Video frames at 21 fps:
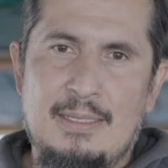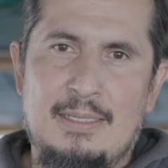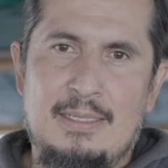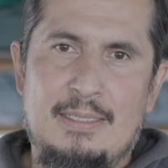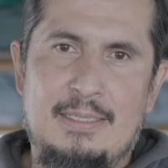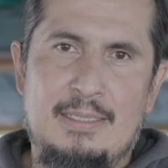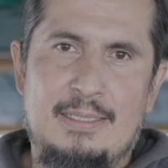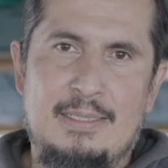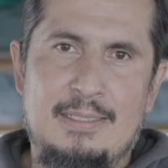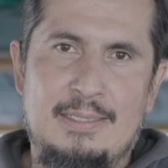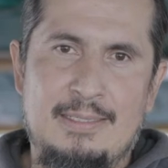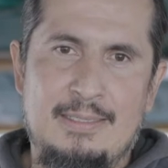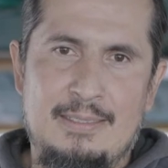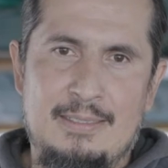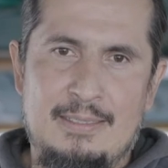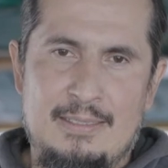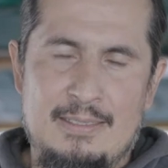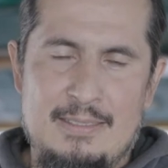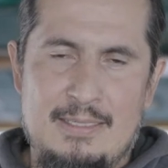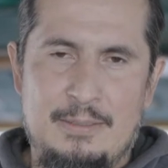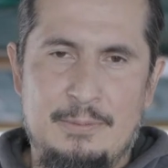and
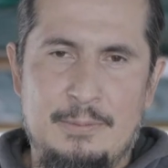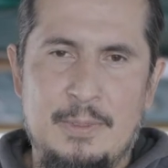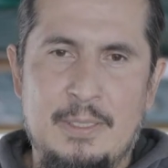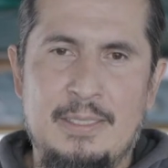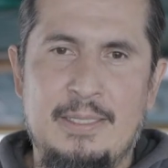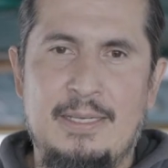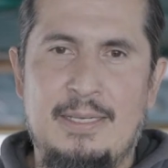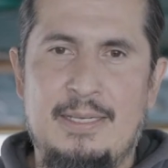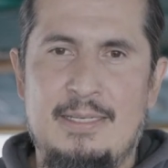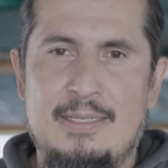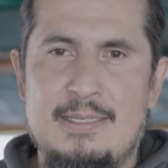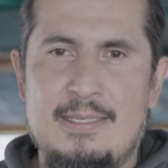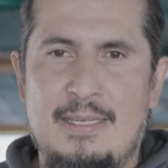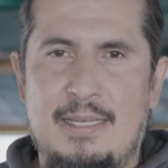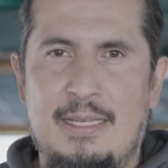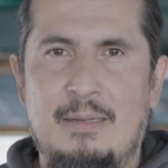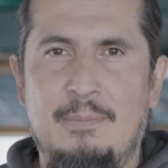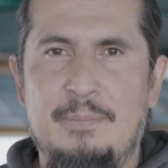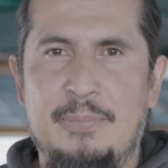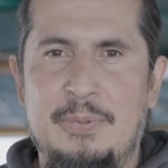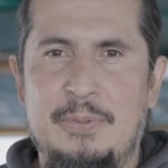is the one that has
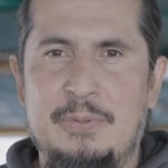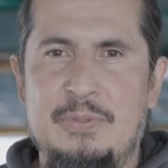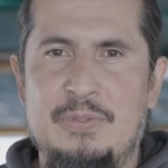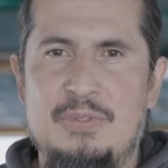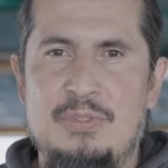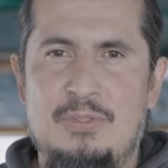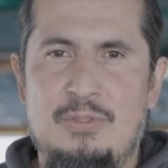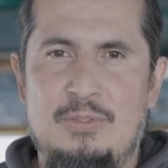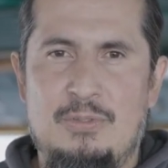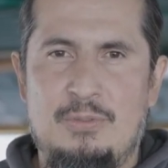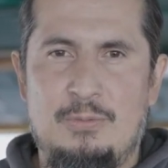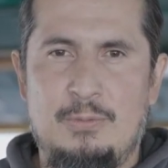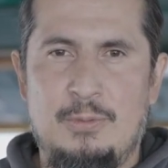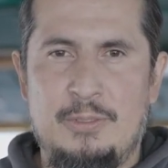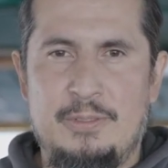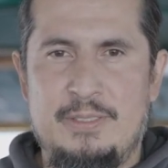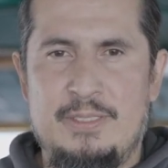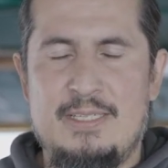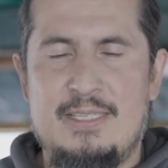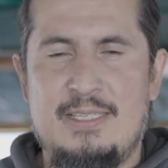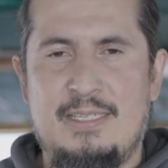helped us to
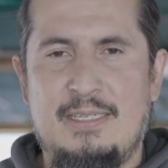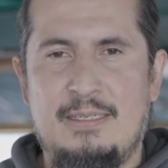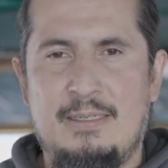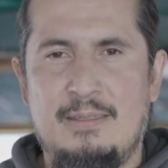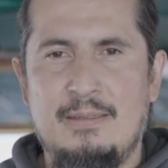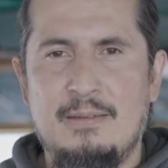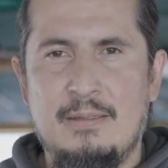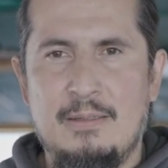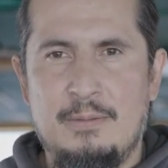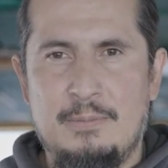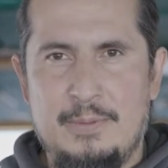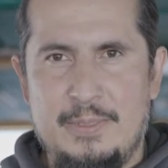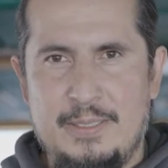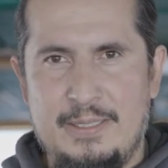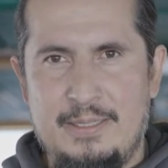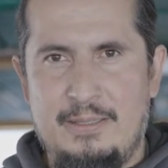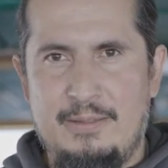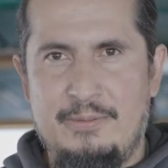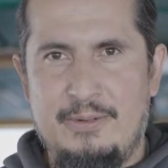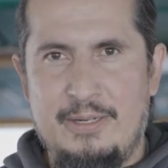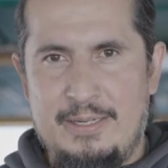understand what
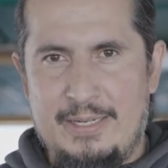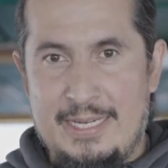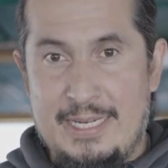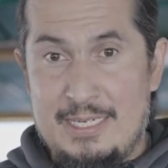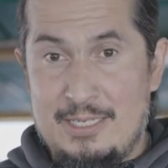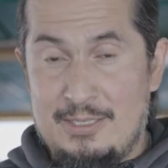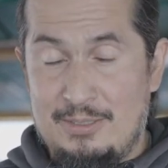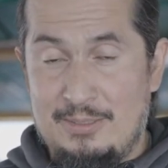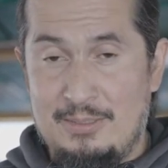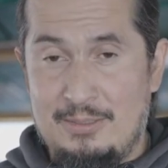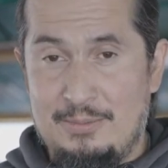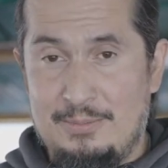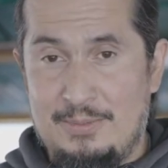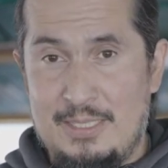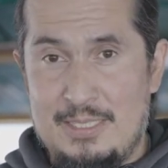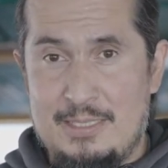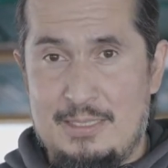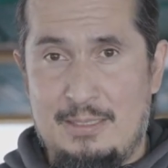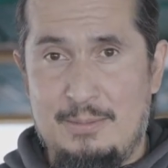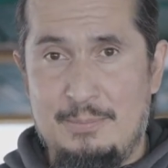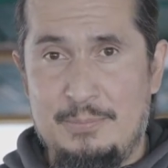are the variation of
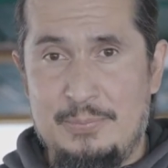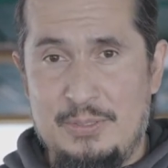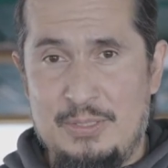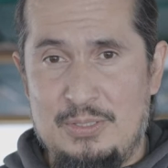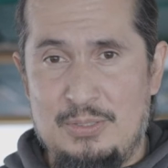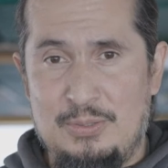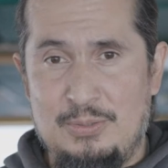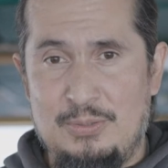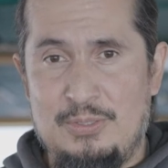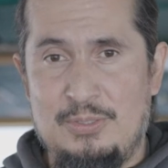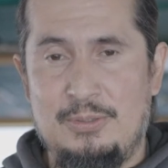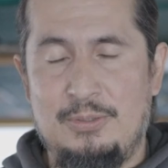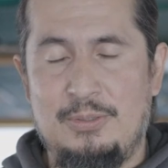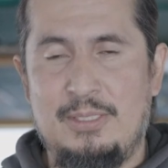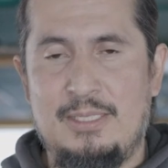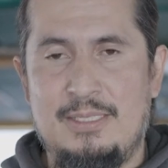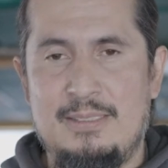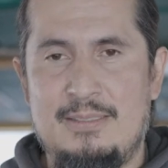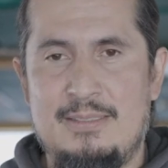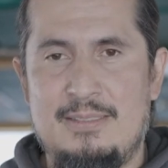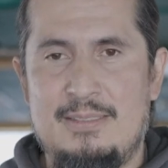these temperatures or
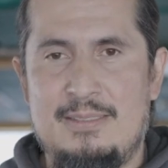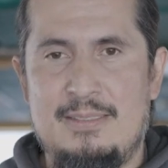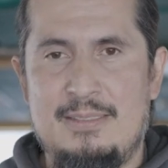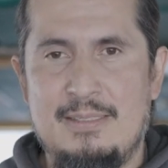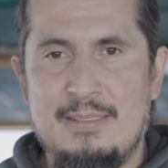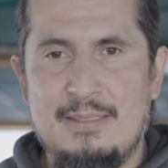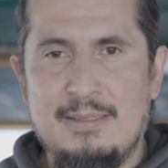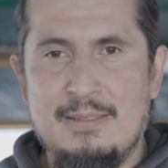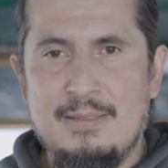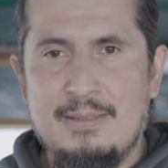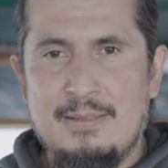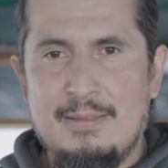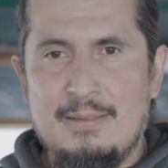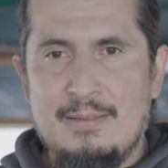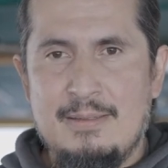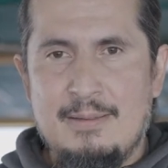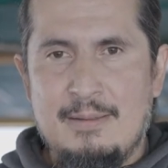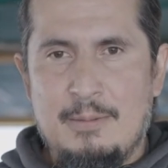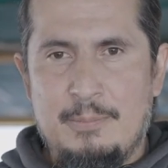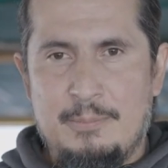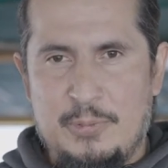these
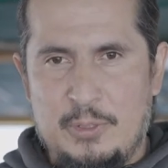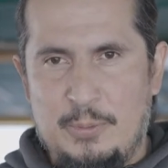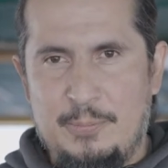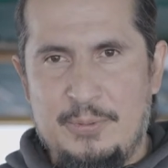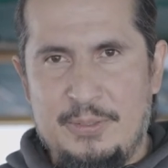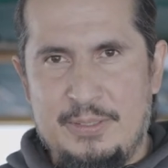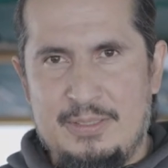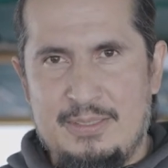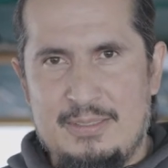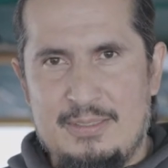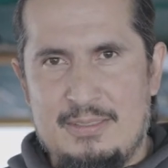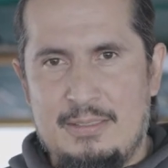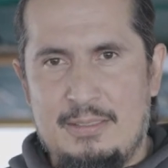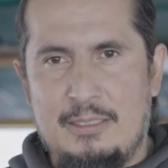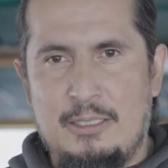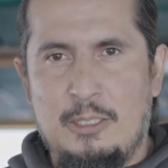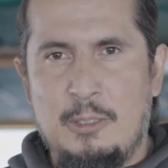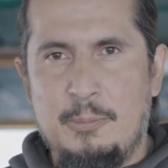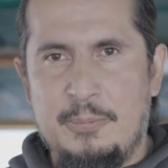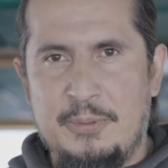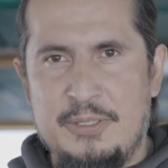properties in
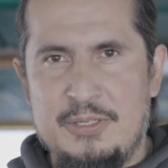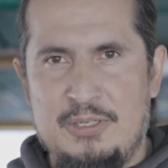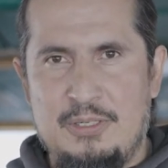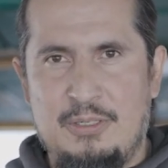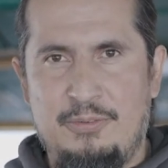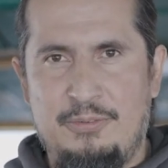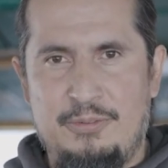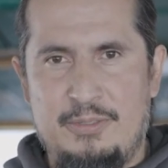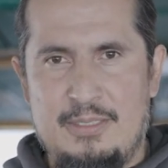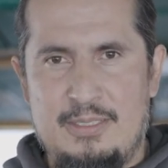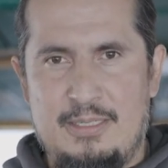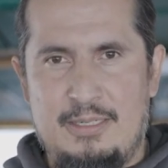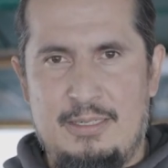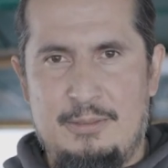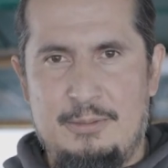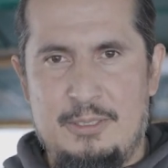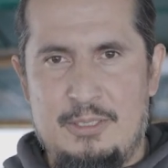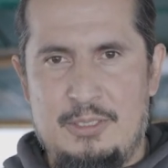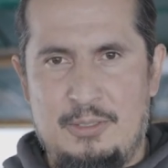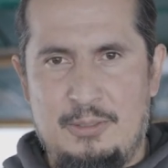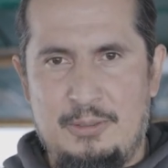the upper surface that I
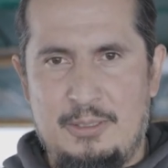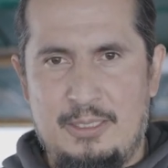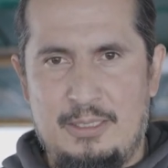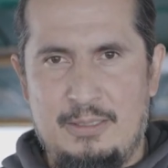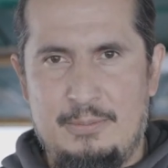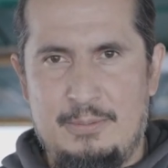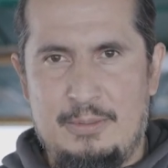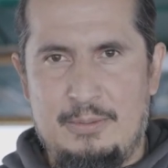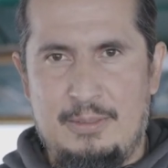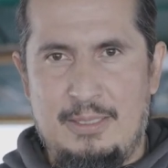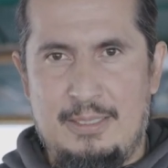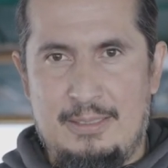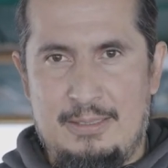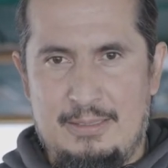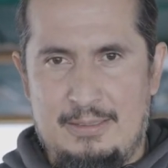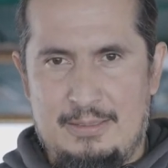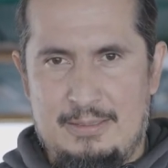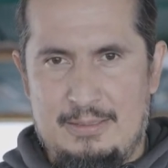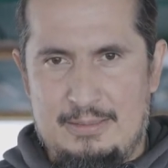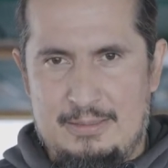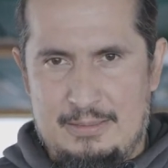was talking about,
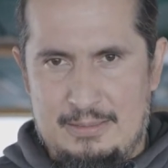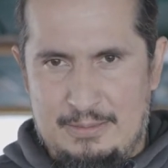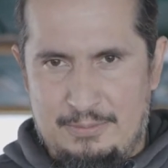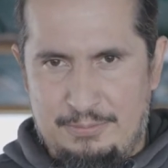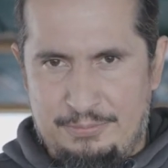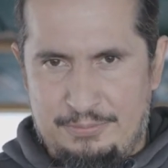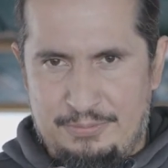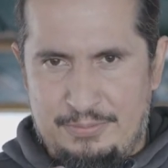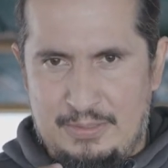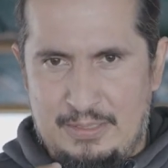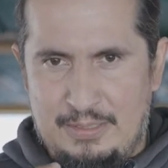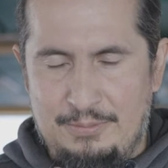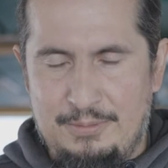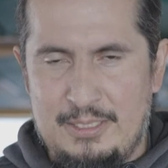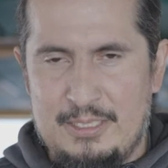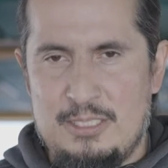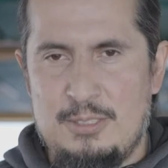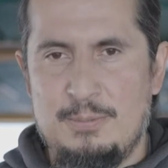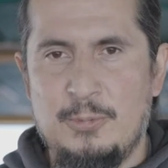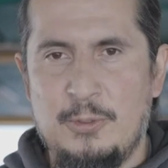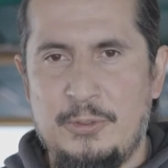like if
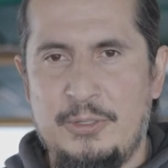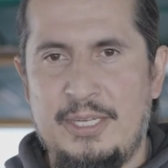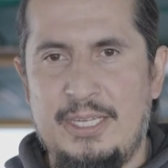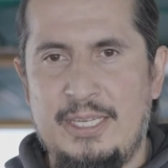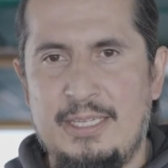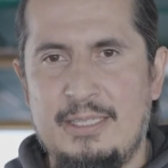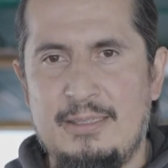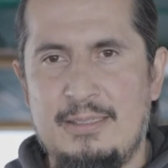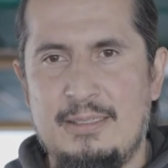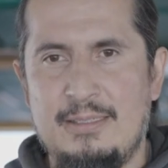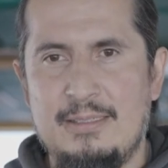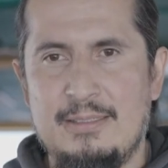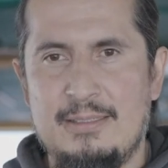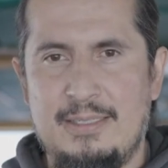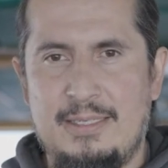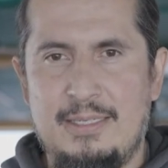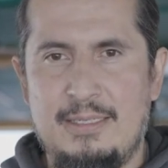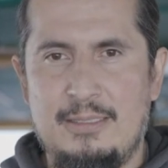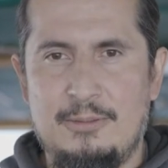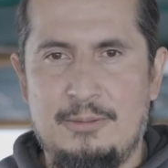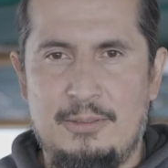there's more heat
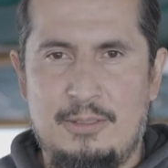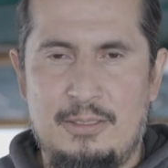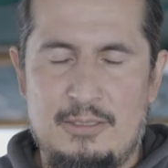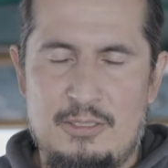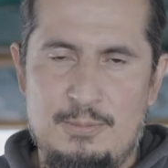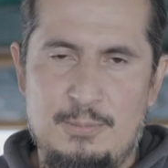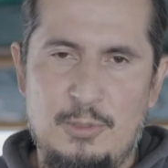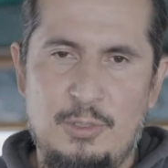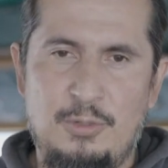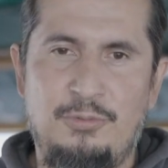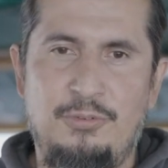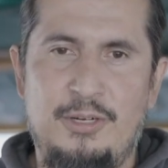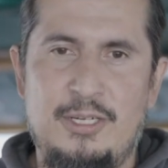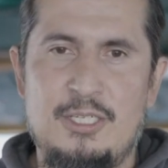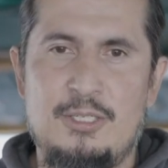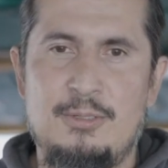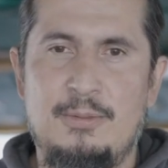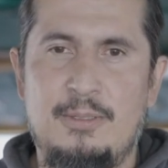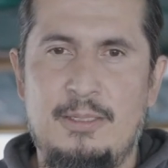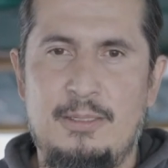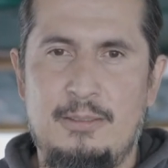intake, or there's more
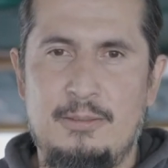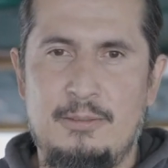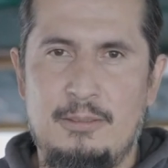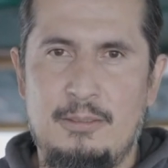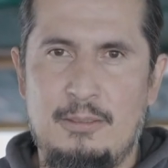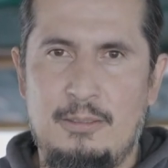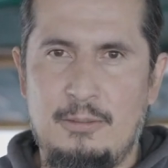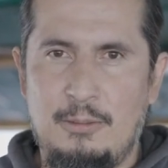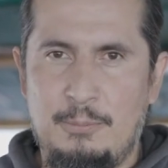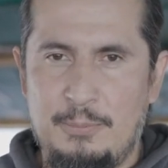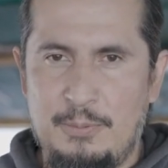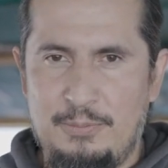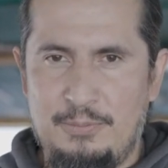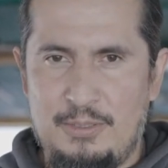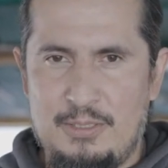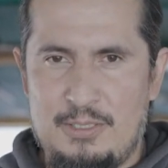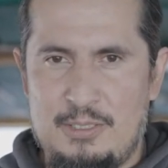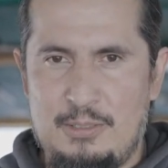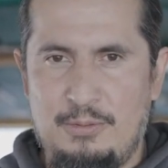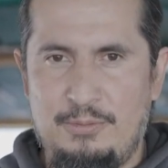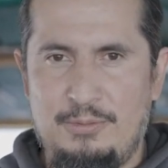fresh water on top of
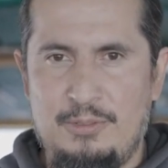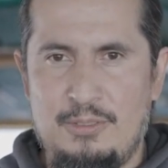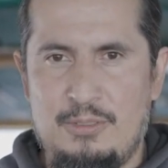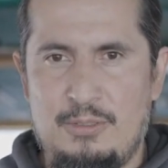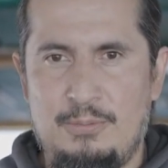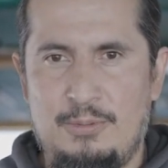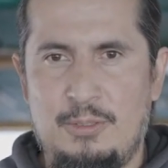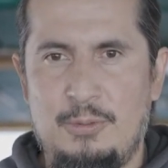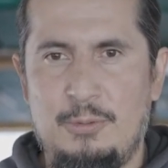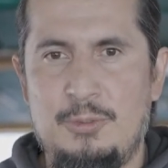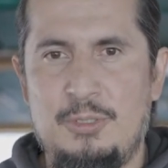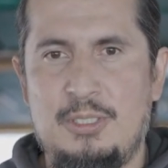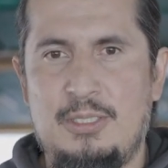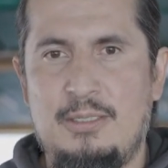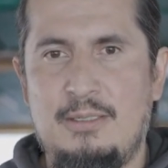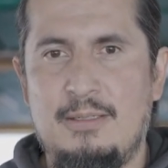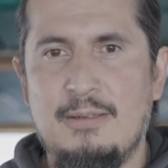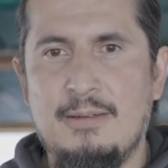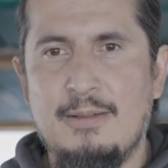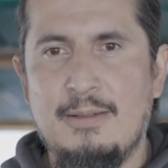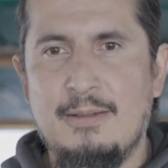the surface of the ocean,